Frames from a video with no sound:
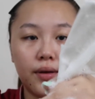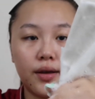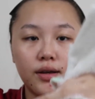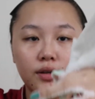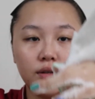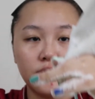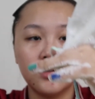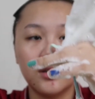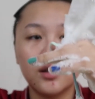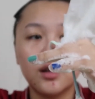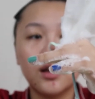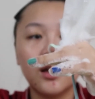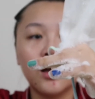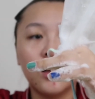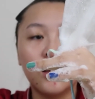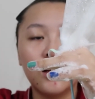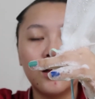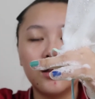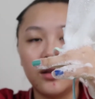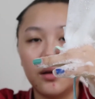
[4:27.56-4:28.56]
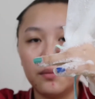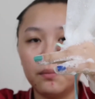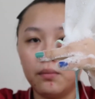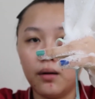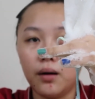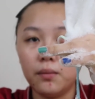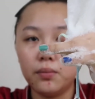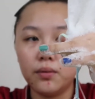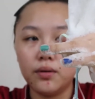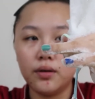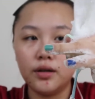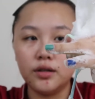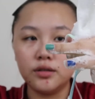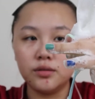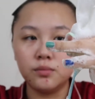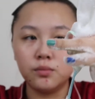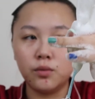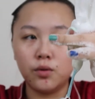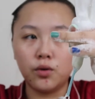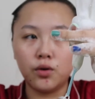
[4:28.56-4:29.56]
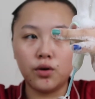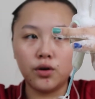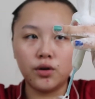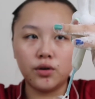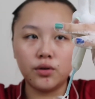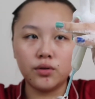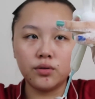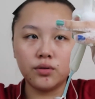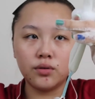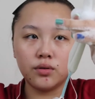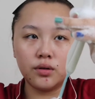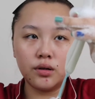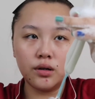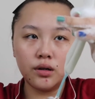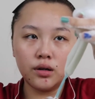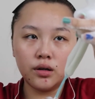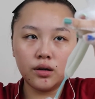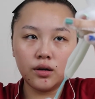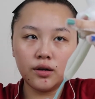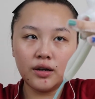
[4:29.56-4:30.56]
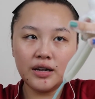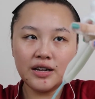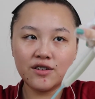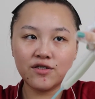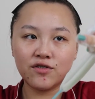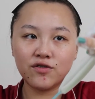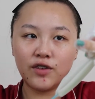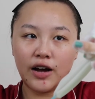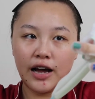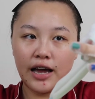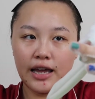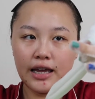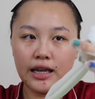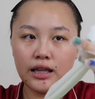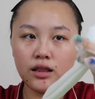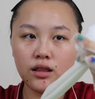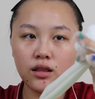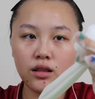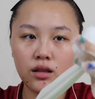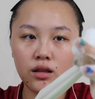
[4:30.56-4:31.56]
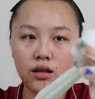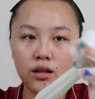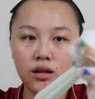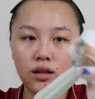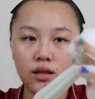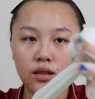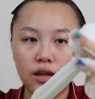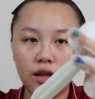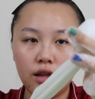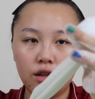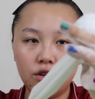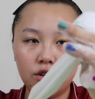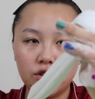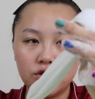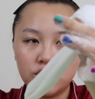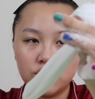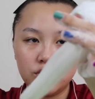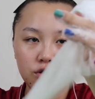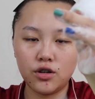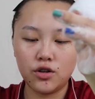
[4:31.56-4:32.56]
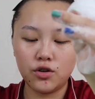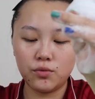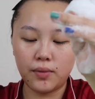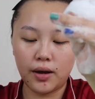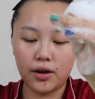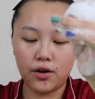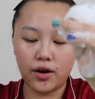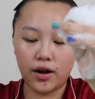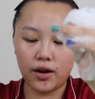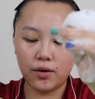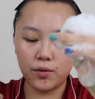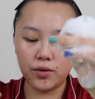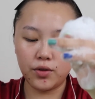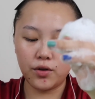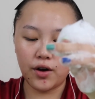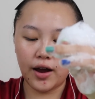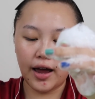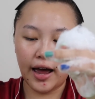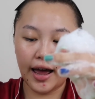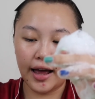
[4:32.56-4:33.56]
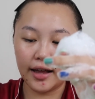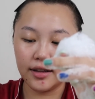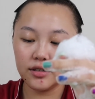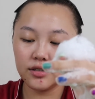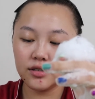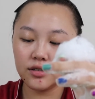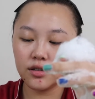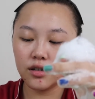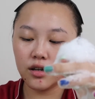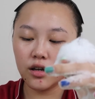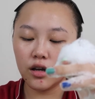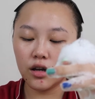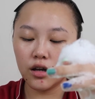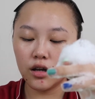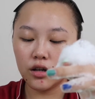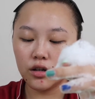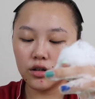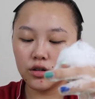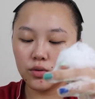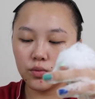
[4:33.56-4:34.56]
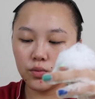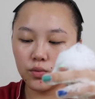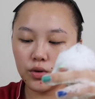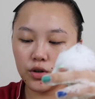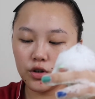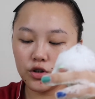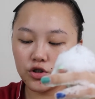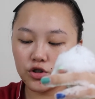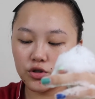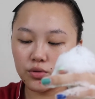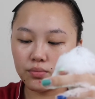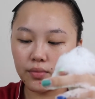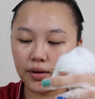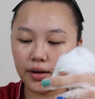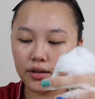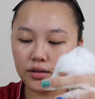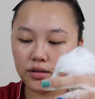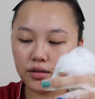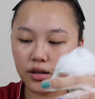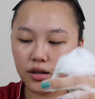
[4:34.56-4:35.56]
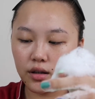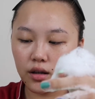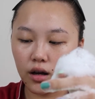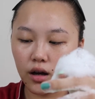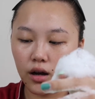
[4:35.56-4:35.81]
because the bubble is more fine than just using it with your hands, which makes it